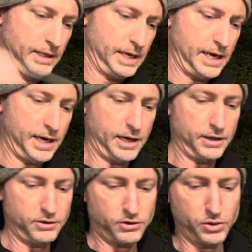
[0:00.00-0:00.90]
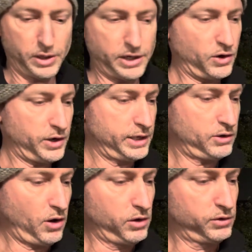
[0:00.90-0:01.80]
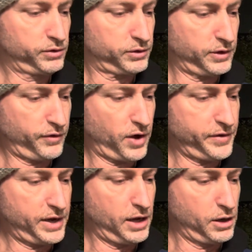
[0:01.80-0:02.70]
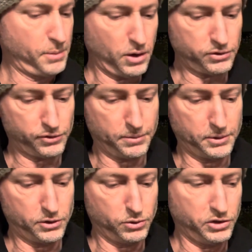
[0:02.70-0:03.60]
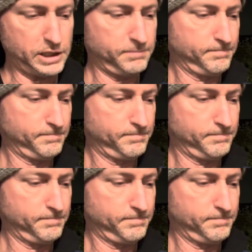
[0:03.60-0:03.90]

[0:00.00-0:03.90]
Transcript: $29 for a 5 kilo box from the tool shed.